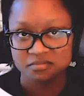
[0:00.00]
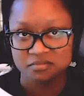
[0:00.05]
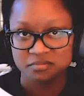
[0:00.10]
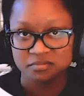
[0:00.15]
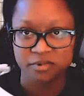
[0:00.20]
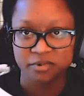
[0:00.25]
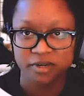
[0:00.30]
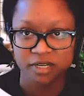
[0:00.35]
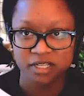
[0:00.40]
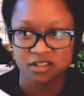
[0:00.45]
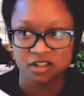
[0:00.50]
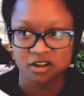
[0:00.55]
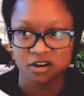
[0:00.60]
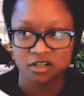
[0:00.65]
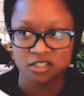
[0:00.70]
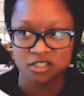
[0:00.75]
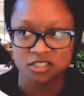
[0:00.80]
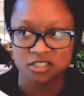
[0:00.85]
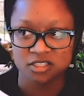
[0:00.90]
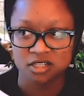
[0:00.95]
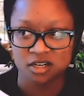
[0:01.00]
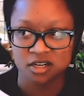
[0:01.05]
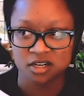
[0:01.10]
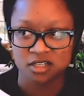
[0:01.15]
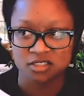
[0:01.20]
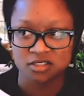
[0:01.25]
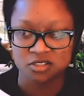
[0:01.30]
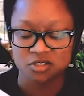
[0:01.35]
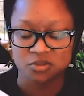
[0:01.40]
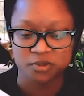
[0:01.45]
pretty large
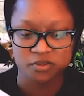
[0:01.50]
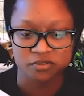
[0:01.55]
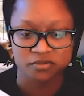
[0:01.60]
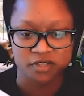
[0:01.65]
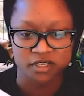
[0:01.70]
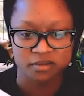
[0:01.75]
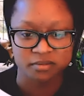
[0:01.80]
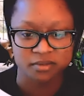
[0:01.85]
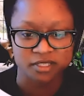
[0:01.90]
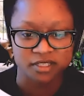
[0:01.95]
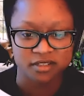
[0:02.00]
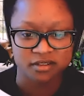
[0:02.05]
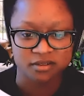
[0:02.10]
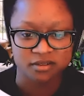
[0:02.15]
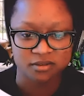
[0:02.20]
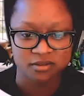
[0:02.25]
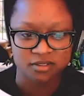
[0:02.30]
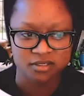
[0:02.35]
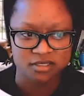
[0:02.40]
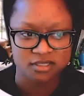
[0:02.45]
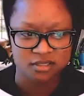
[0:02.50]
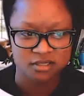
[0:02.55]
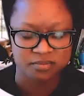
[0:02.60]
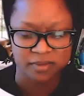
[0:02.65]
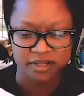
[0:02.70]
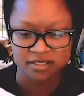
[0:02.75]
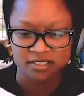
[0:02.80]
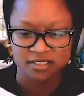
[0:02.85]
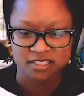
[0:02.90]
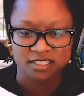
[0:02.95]
superfamily,
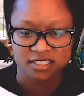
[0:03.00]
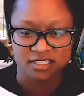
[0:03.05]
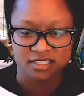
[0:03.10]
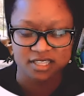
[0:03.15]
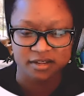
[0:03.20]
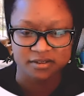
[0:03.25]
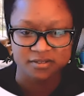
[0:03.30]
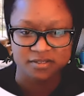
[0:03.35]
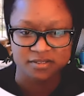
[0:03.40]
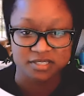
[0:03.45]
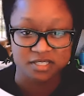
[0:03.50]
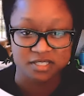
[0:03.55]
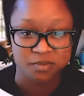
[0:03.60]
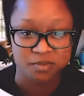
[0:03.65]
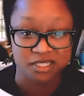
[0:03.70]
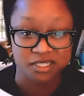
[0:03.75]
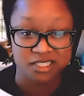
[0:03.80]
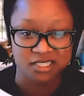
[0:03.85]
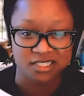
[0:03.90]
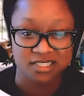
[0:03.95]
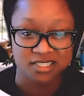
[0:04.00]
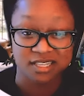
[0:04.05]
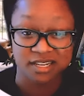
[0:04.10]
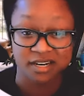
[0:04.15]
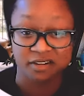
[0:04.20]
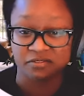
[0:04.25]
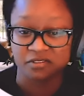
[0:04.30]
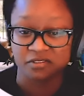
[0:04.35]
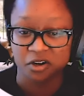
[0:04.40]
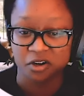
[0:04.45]
about 6,000 species that
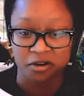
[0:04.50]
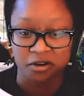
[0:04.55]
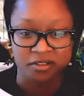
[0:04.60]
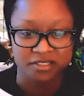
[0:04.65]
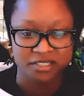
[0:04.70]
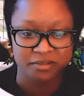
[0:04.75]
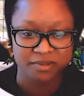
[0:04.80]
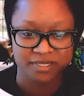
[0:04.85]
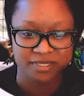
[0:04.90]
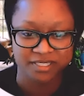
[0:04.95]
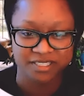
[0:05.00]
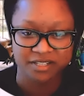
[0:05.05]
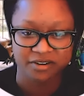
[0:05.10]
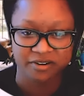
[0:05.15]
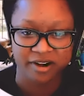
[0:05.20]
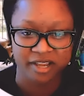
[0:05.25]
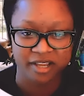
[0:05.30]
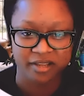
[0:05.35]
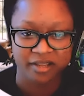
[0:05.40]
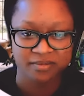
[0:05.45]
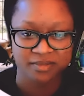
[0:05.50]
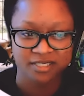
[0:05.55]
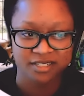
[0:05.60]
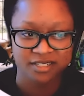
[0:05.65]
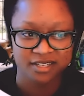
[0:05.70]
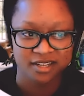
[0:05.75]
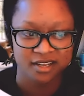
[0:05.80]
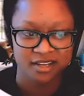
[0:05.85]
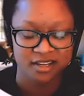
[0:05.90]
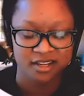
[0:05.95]
have currently been described.
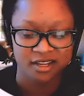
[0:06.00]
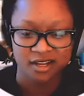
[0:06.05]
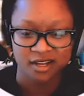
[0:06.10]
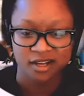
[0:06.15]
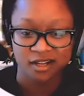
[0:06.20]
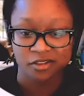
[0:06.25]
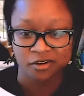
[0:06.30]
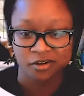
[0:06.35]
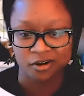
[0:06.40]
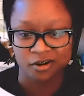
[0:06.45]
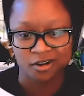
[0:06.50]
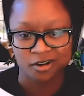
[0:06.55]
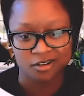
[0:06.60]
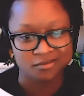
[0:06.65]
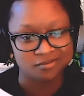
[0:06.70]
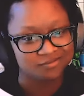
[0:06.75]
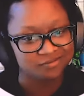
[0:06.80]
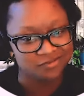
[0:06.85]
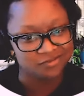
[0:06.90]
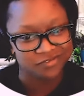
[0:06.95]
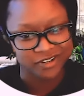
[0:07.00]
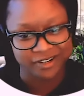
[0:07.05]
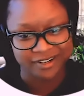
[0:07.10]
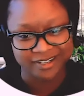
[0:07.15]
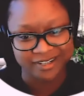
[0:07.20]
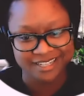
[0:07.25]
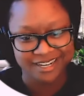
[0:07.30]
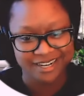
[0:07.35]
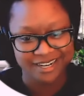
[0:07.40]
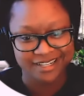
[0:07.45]
They're all
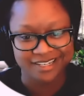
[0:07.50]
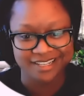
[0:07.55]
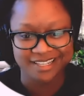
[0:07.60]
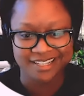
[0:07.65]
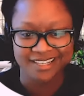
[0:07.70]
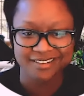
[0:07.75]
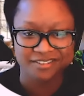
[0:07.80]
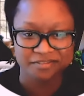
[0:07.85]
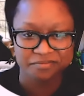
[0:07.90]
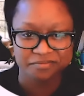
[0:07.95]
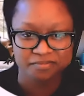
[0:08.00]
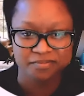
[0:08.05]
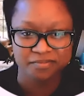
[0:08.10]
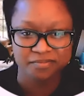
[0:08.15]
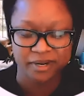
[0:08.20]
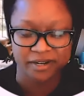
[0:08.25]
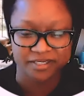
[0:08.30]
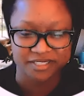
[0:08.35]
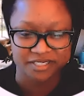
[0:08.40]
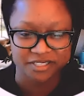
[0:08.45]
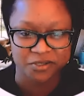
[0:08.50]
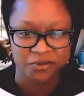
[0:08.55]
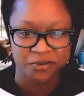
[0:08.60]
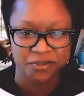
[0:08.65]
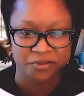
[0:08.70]
very tiny parasitoid